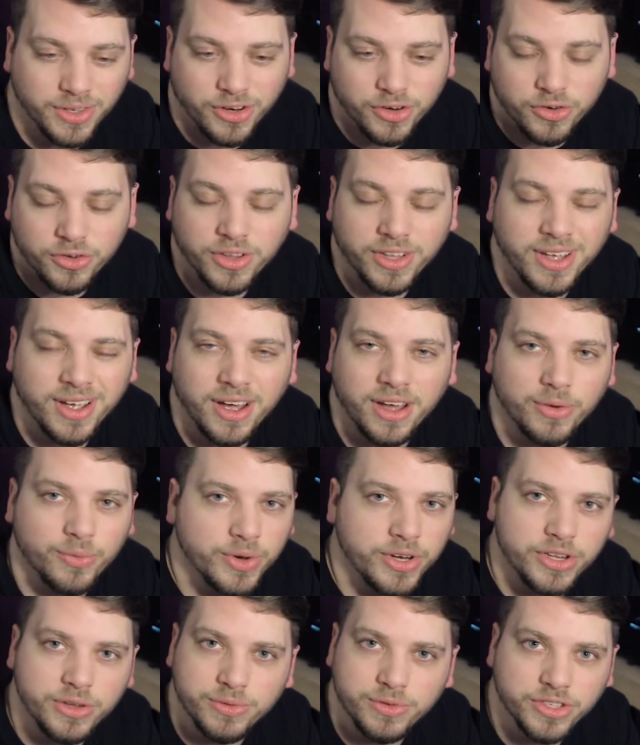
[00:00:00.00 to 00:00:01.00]
early on
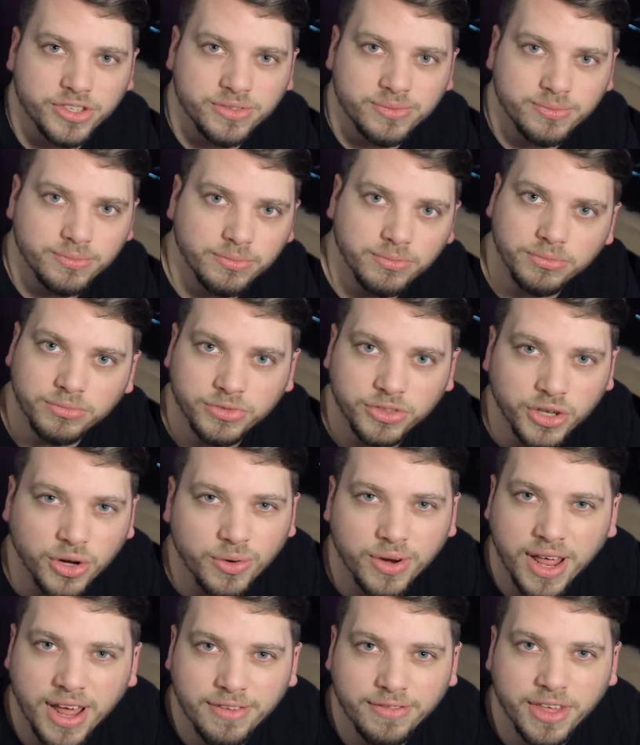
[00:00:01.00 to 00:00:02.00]
when you just
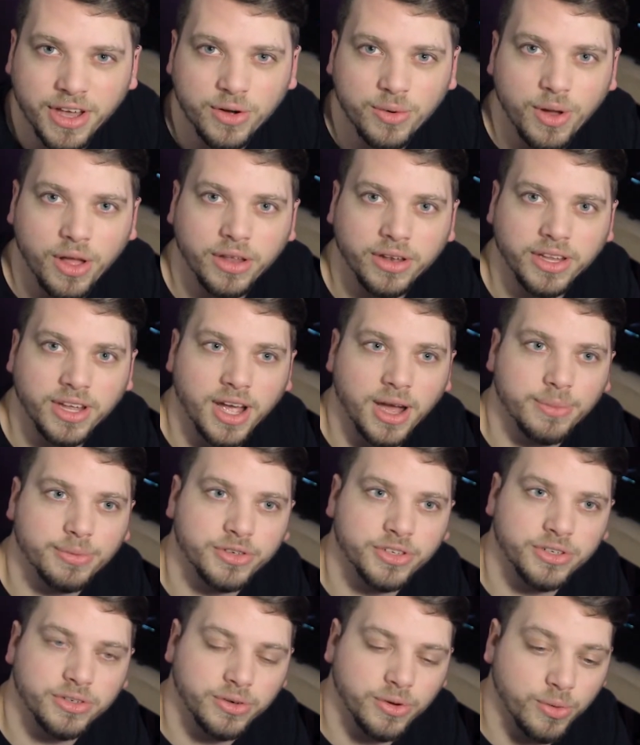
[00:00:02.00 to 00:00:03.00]
don't have that quality
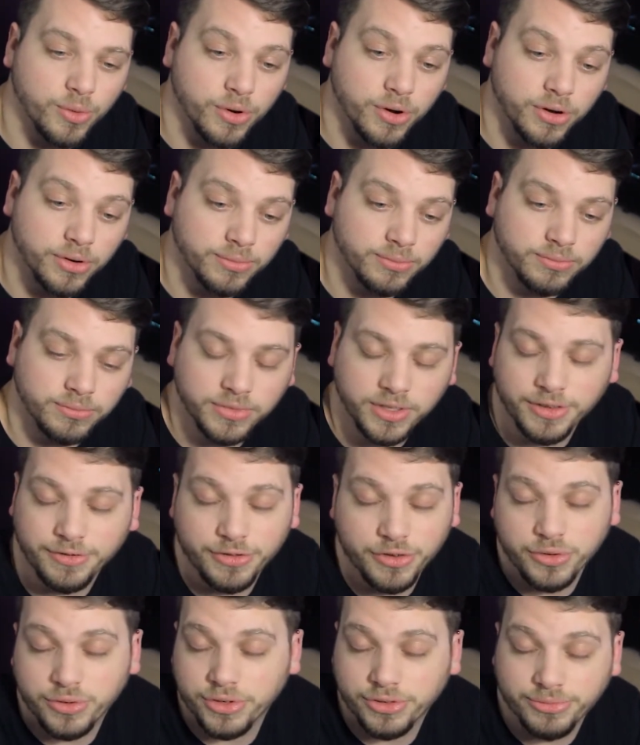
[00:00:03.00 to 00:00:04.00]
option, or
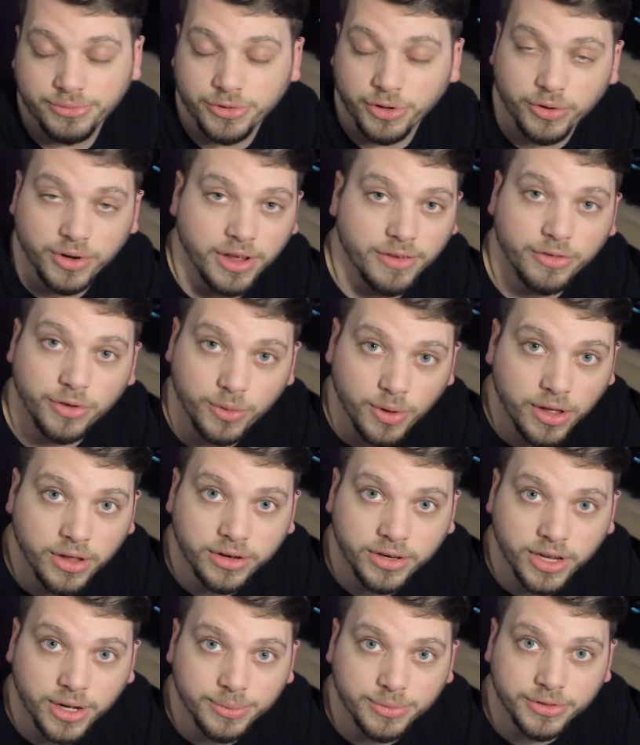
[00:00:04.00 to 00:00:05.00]
if you just don't have the
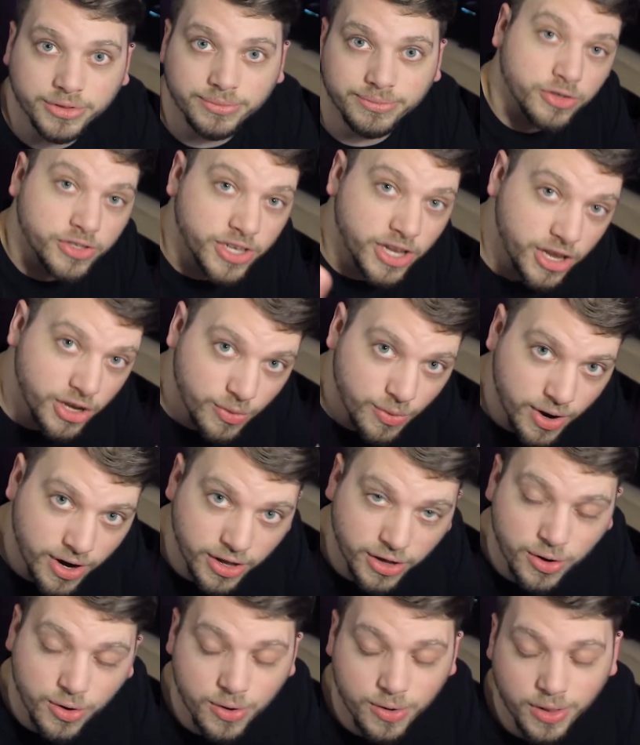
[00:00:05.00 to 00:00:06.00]
quality option. So say you
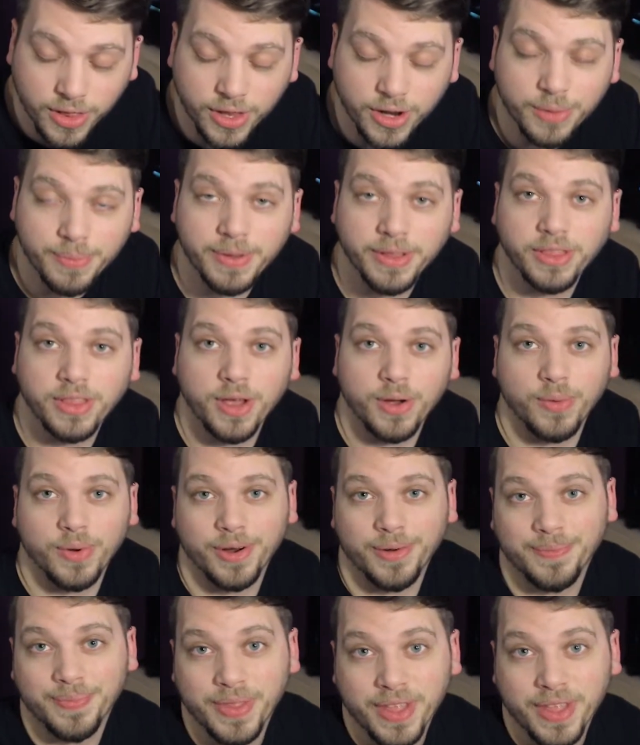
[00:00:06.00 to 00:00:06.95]
want to go a little bit lower.